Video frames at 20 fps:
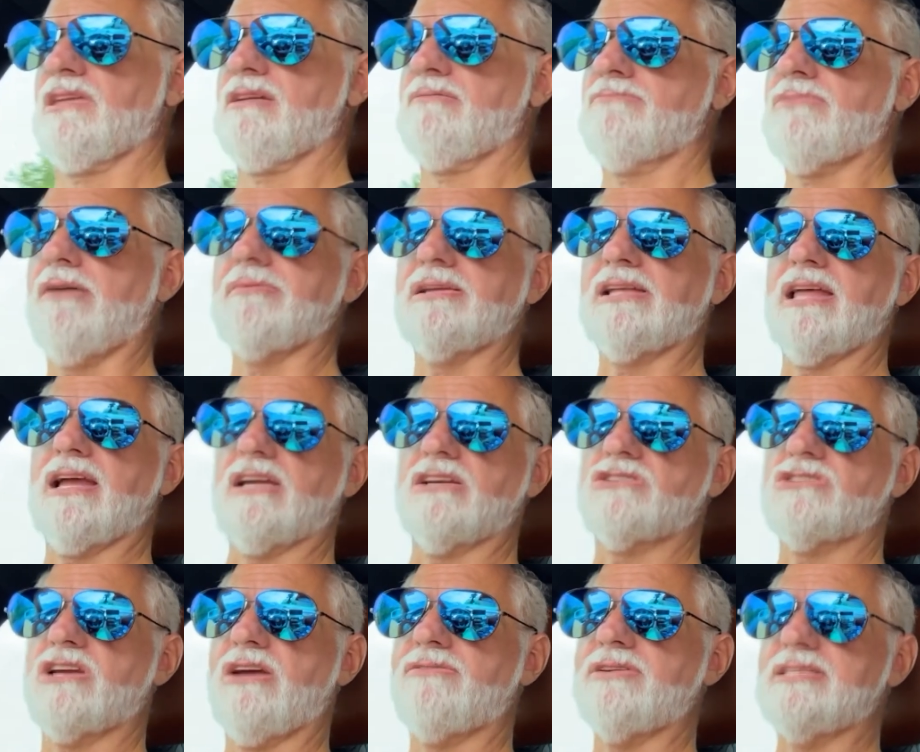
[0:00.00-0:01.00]
probably like a
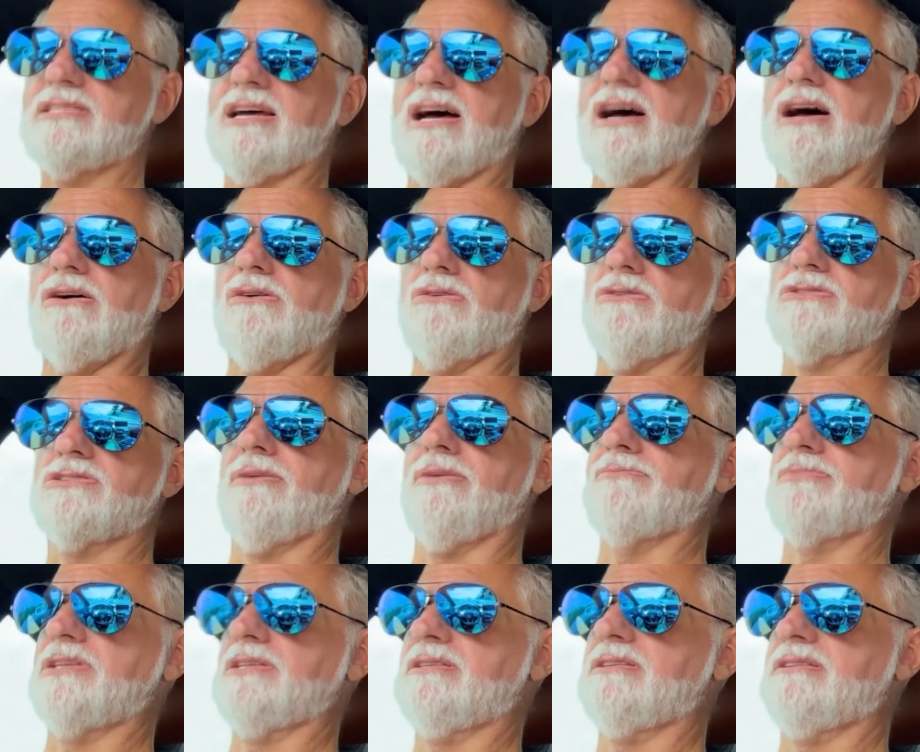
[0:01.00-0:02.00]
Chevy Tahoe or
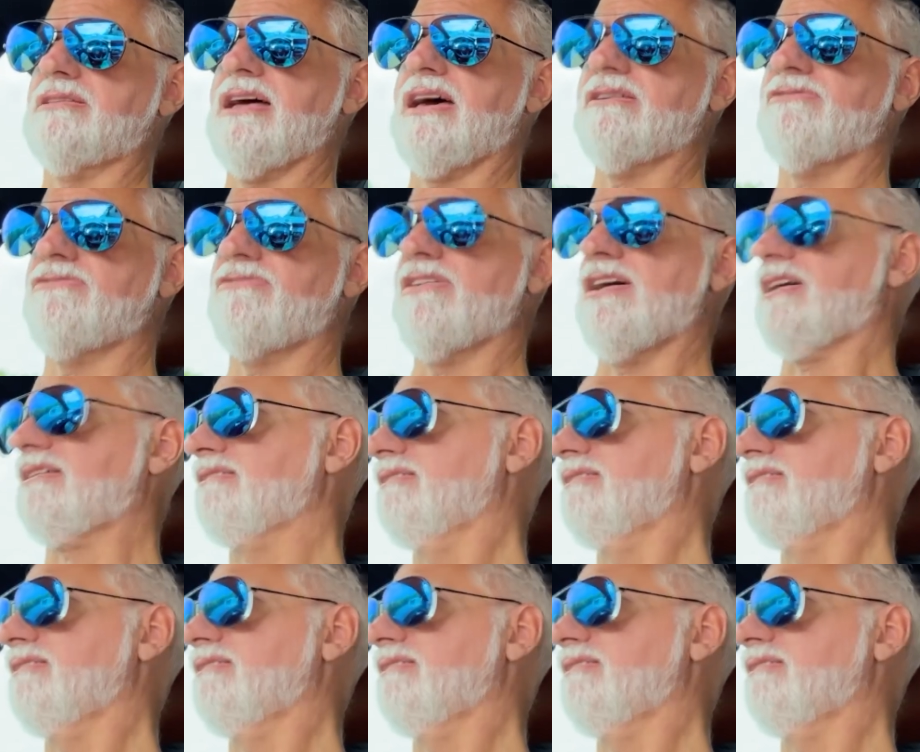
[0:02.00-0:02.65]
something to that effect.